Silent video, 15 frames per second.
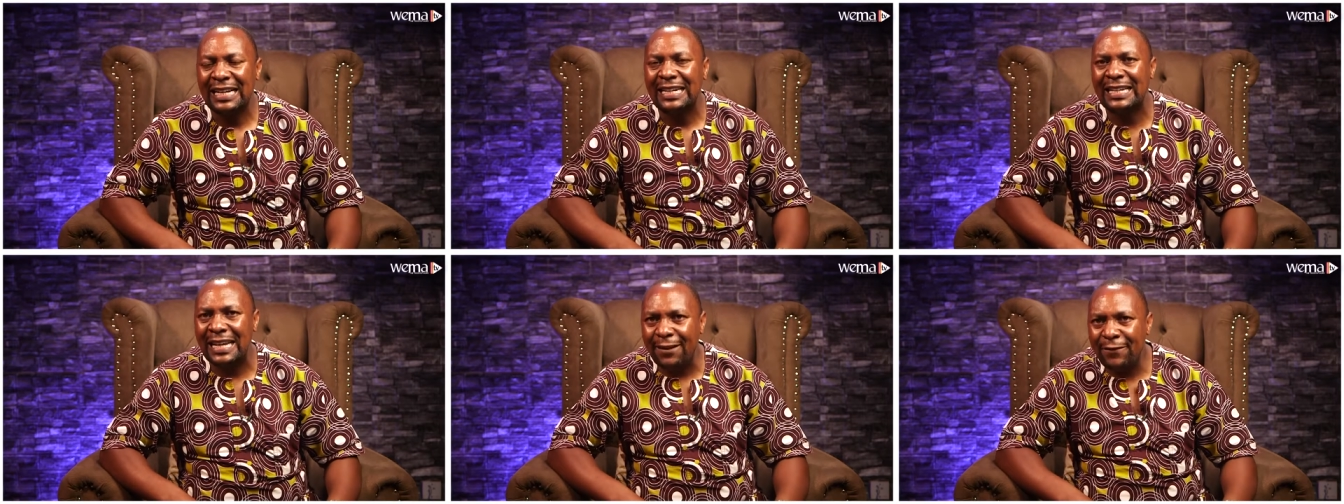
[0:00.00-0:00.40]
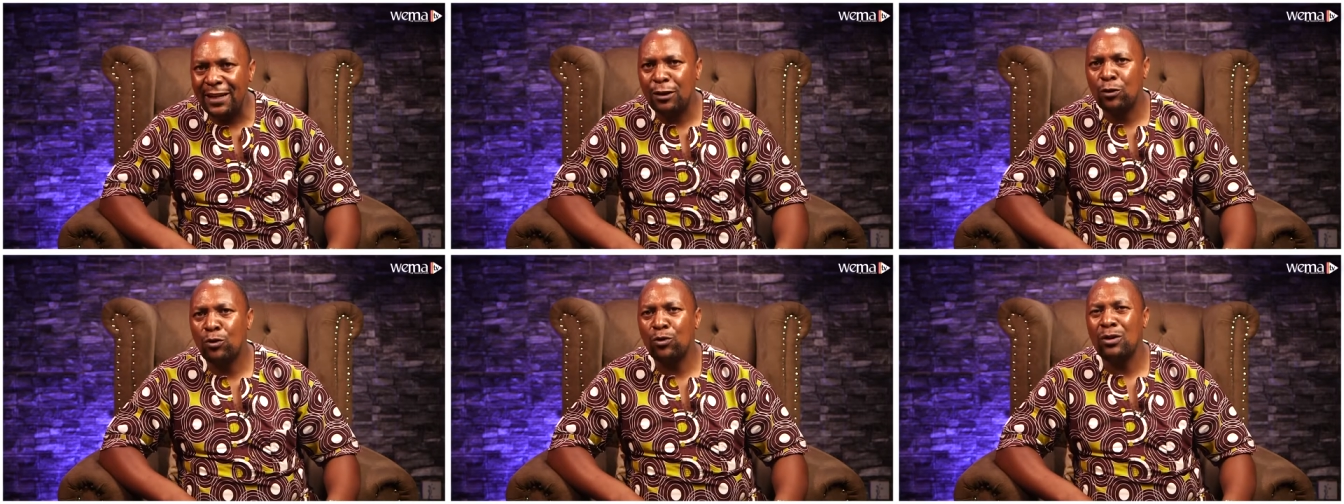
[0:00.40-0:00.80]

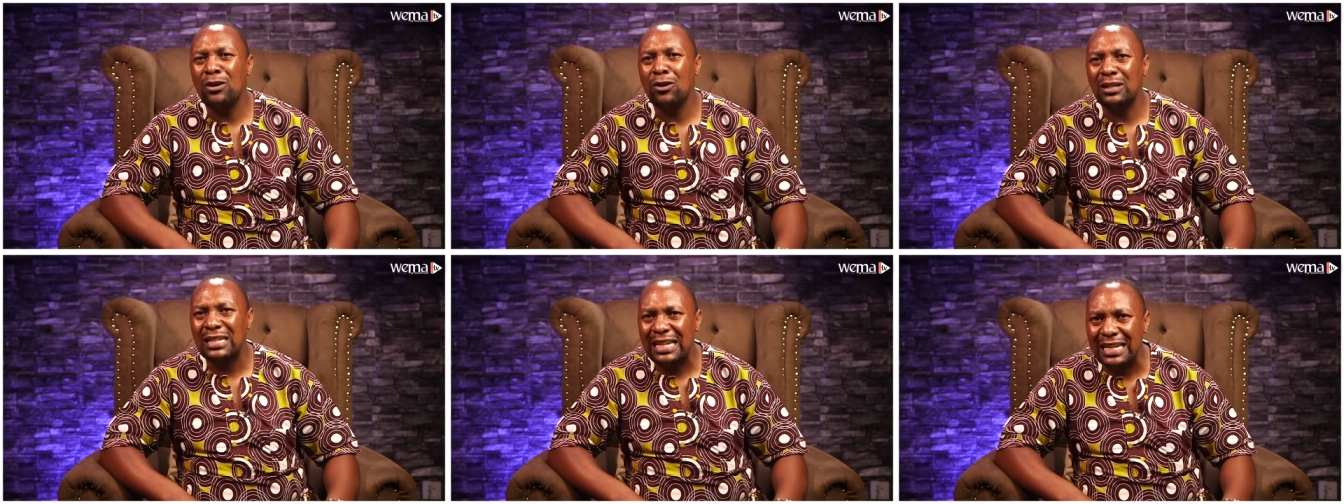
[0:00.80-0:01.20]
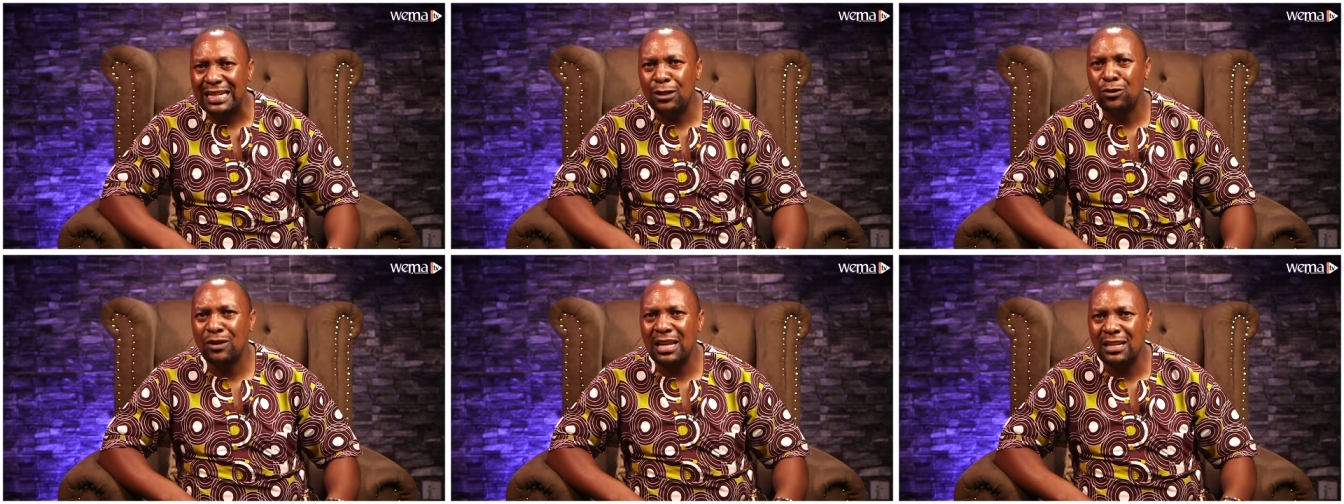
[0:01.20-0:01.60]
David could not heed
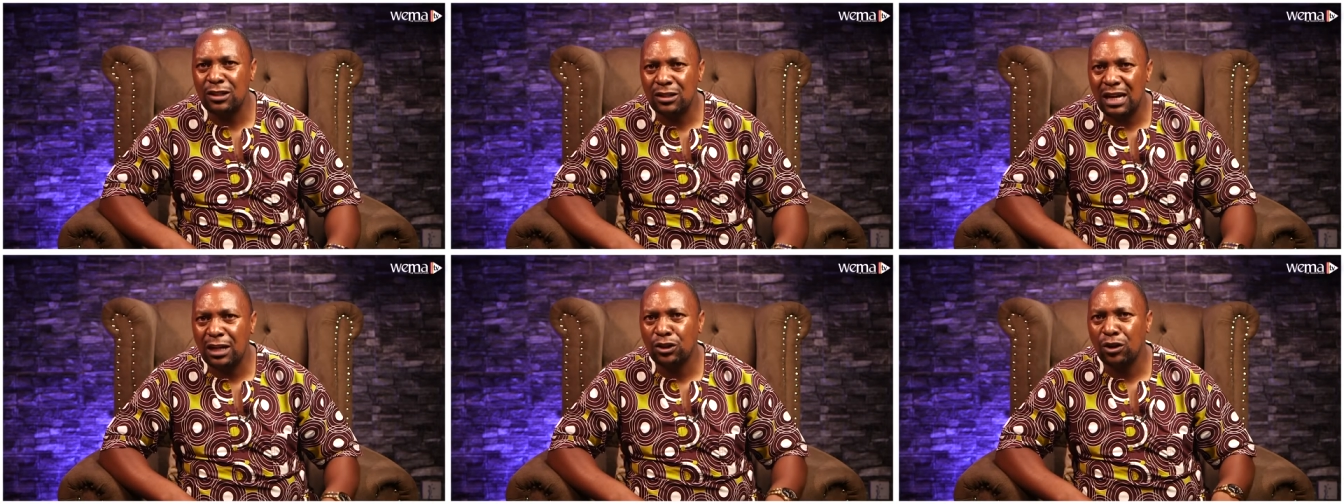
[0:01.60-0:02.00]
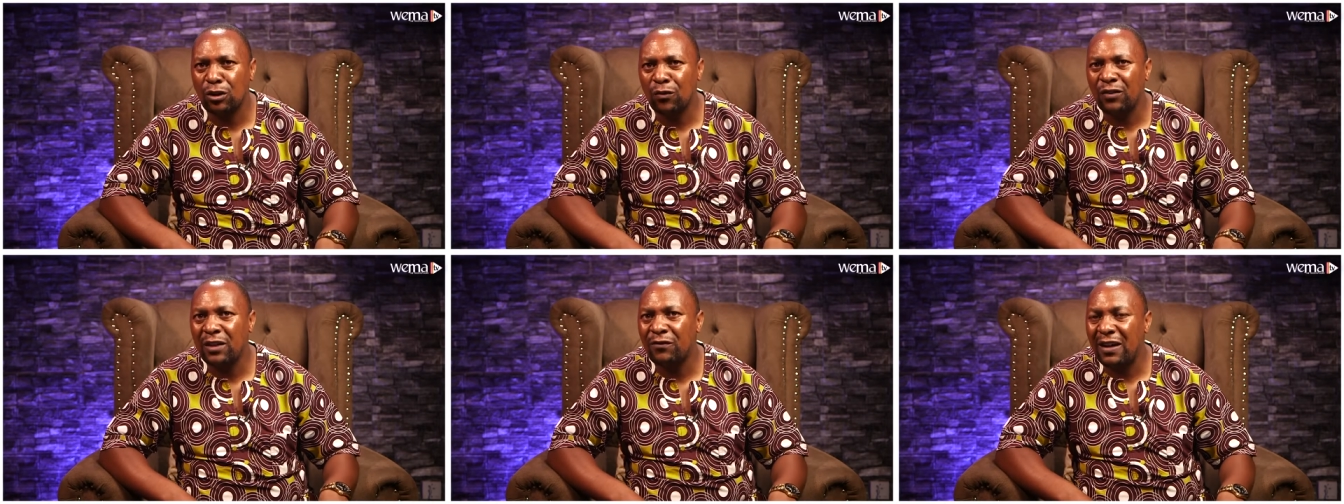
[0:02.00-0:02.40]
to the instruction
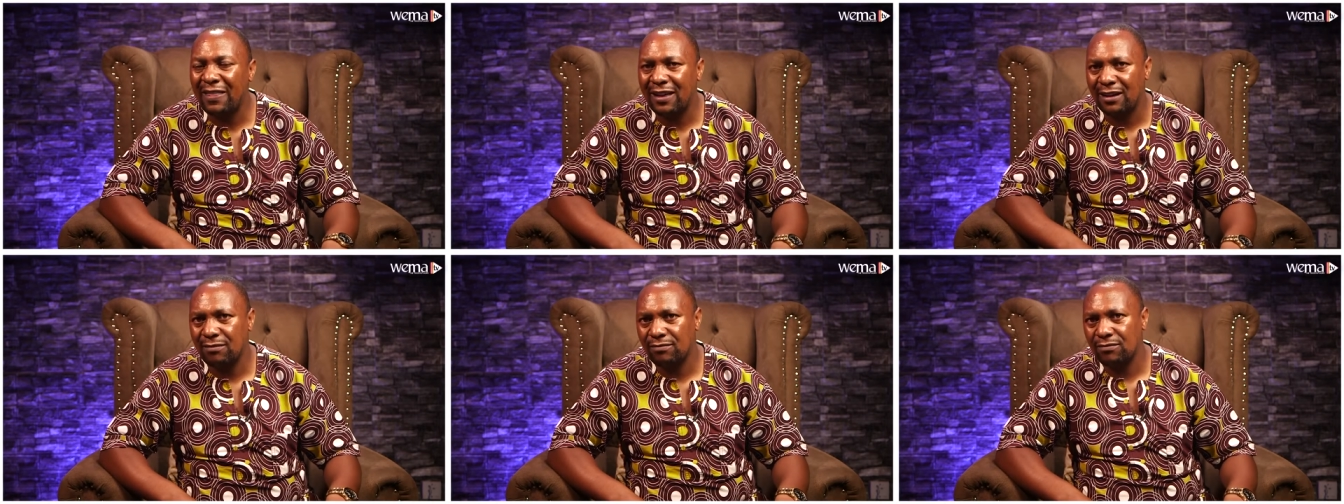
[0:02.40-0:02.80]
of the father